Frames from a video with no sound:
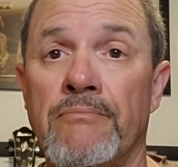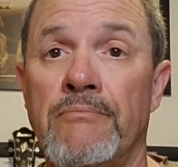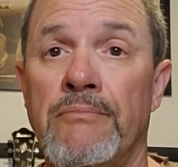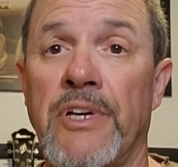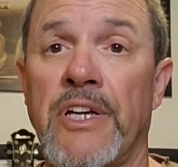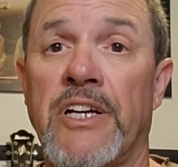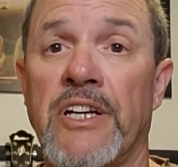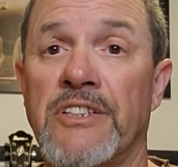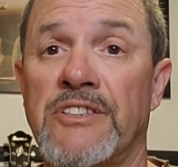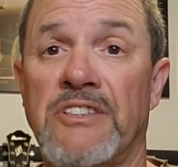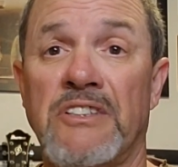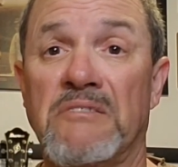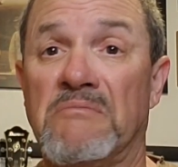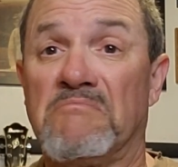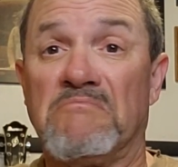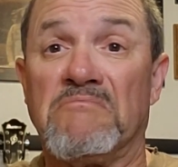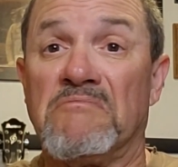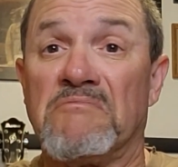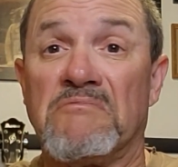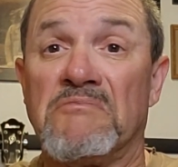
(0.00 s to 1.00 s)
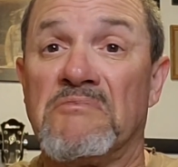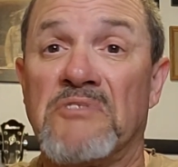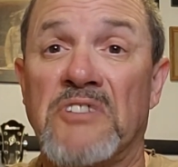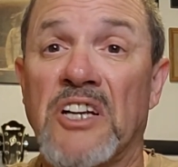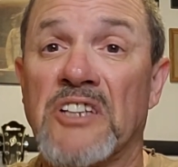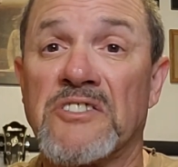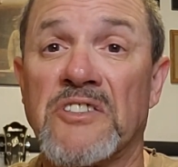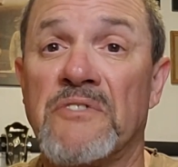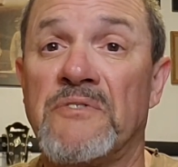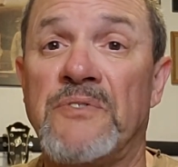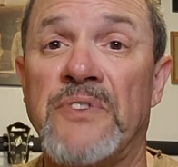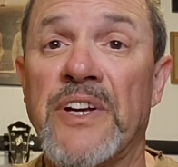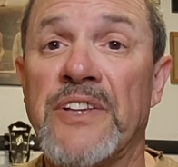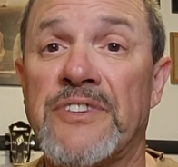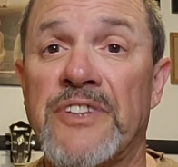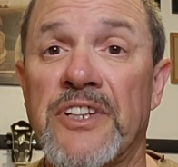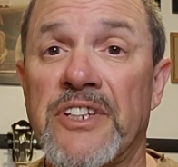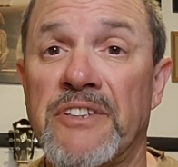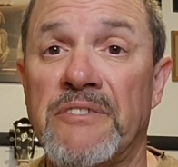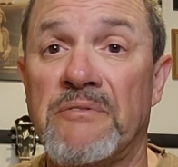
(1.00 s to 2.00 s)
Because it doesn't
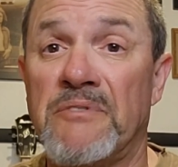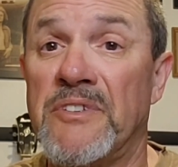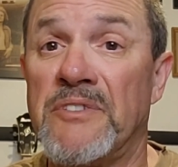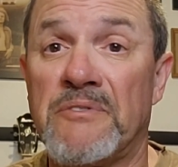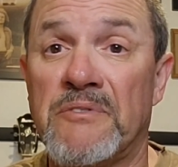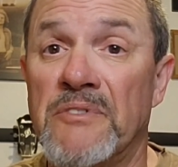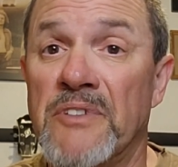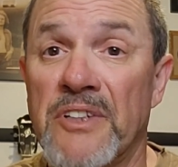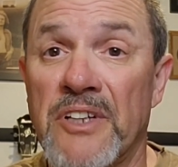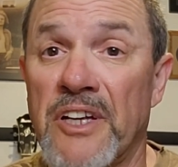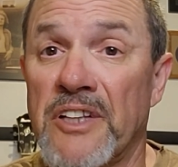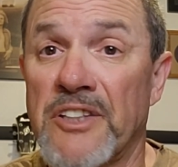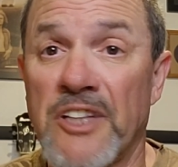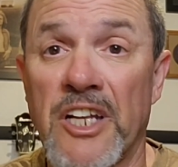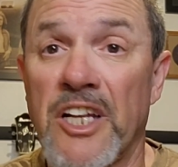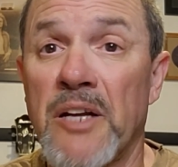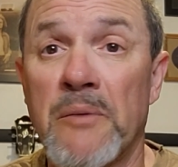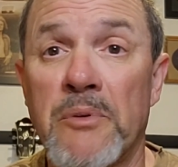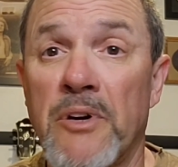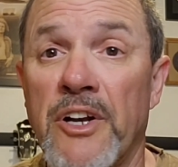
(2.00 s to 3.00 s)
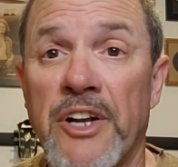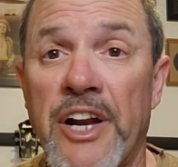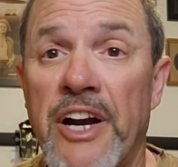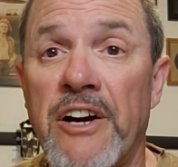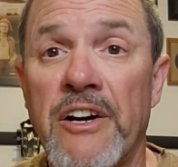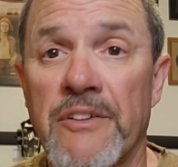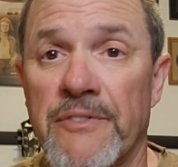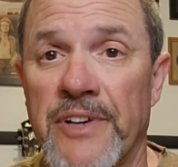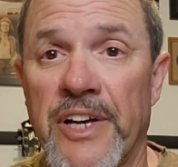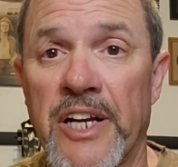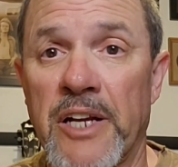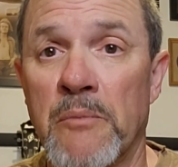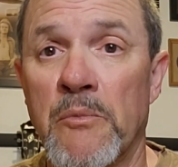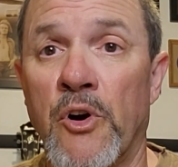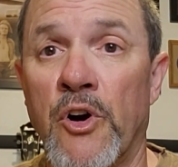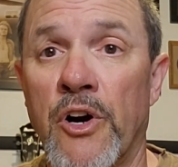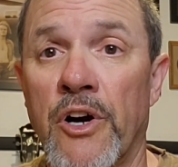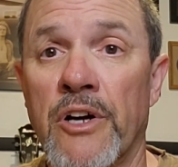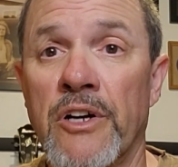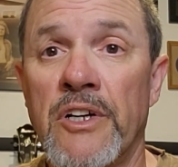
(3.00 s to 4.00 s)
fit the, the, the liberal narrative
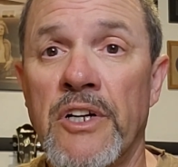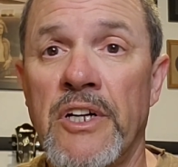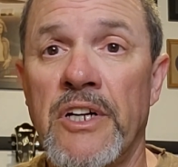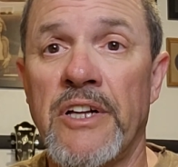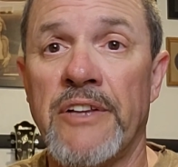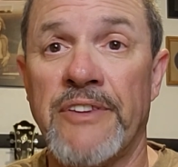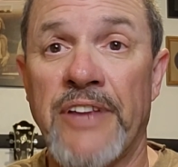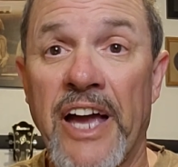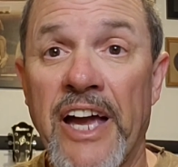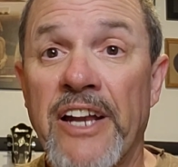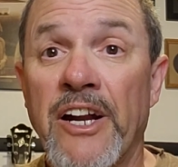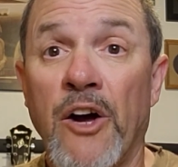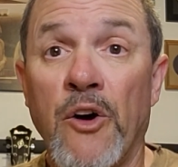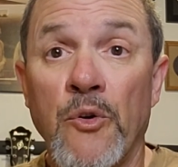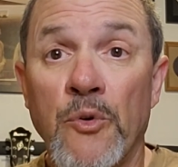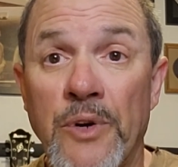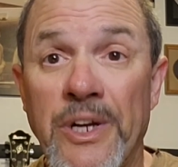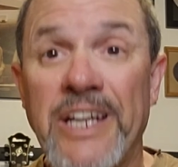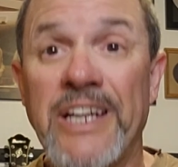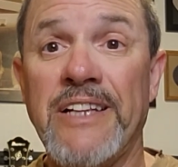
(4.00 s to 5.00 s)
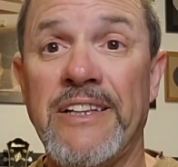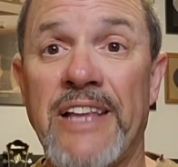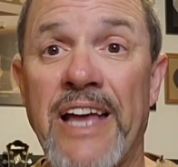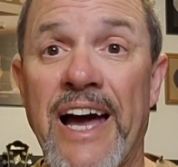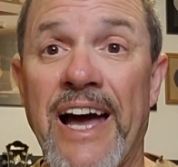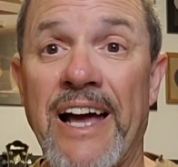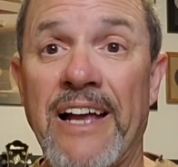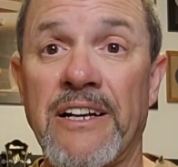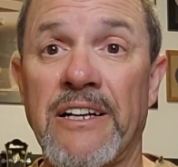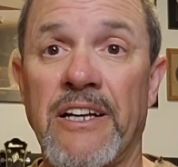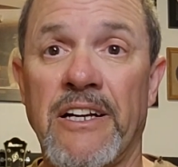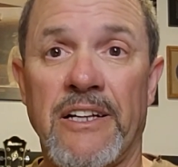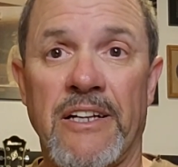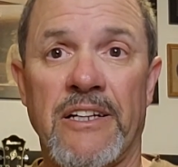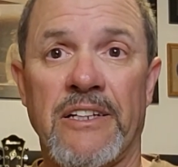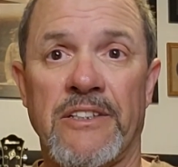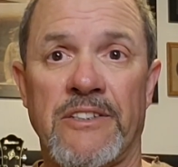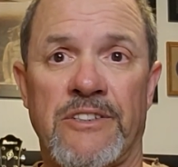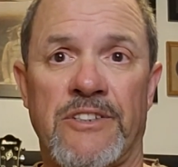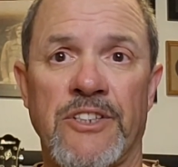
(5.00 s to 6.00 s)
anymore. They don't need that
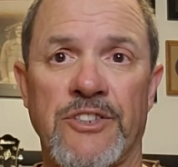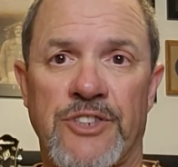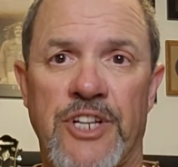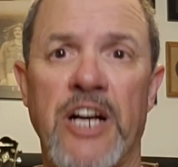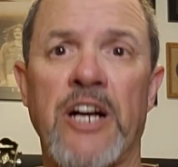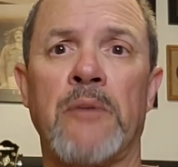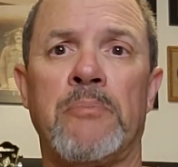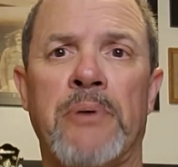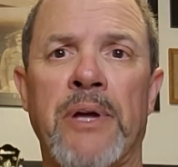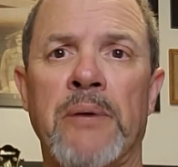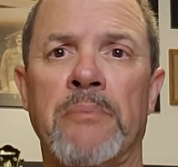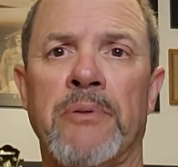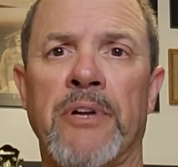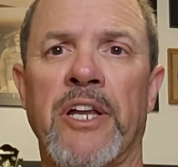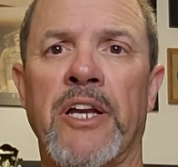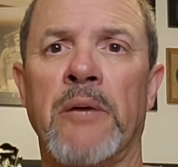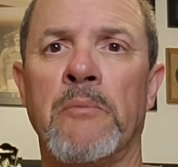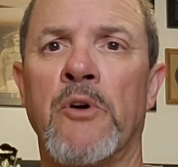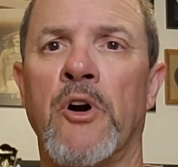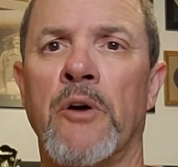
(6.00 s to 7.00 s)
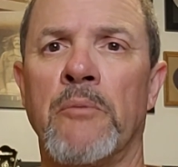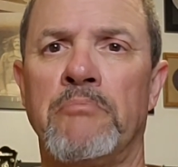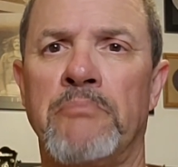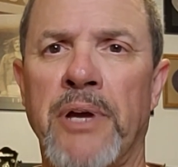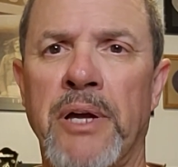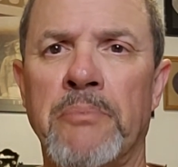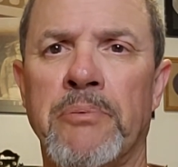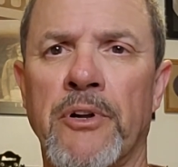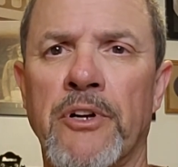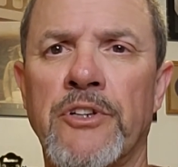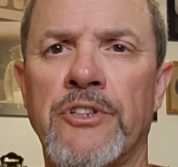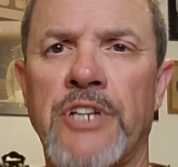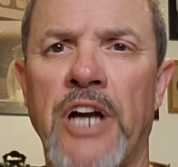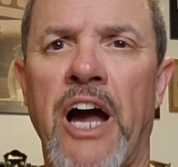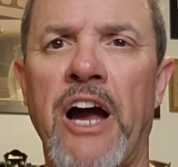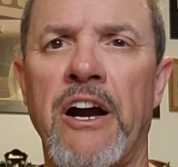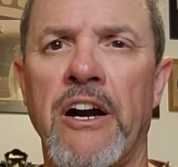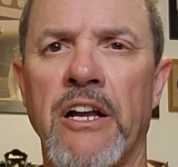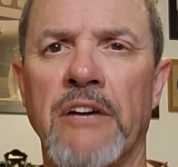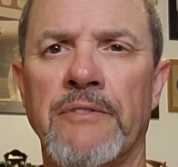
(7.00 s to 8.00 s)
to scare people anymore. People are
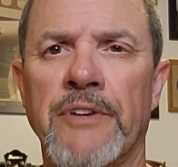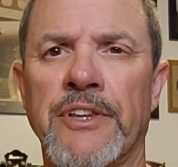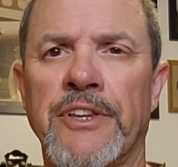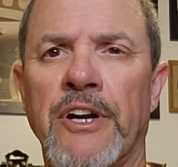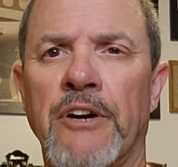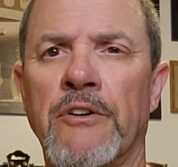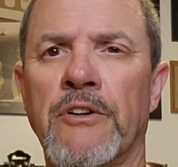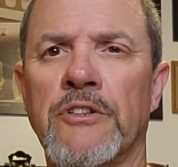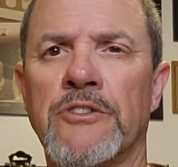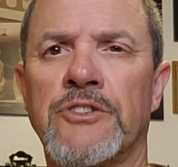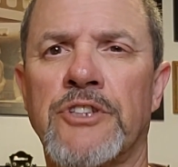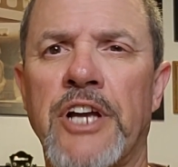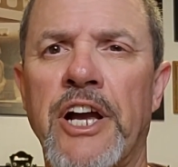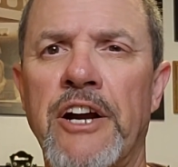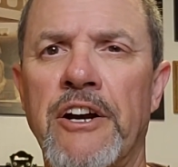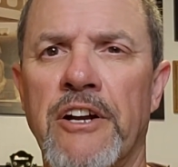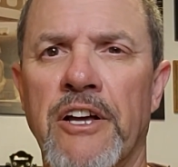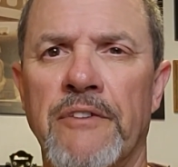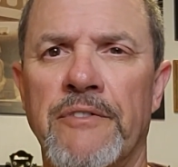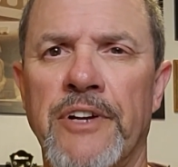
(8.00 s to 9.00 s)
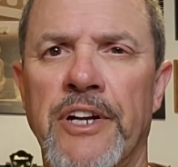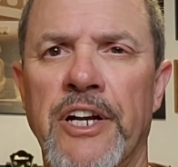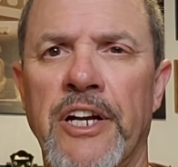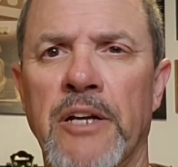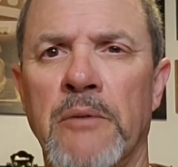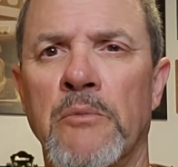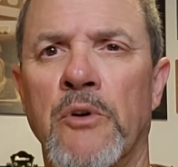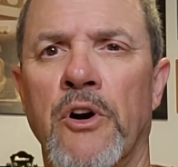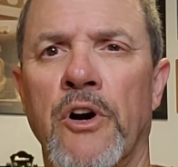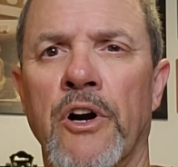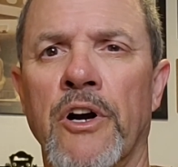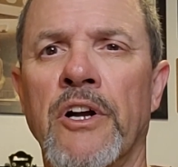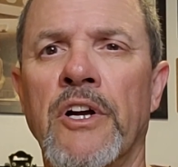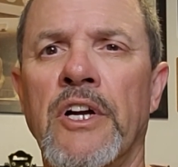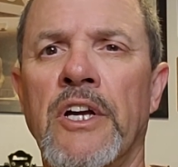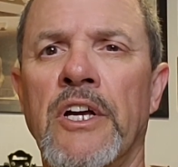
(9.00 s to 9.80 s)
tired of it. They're not scared of it anymore.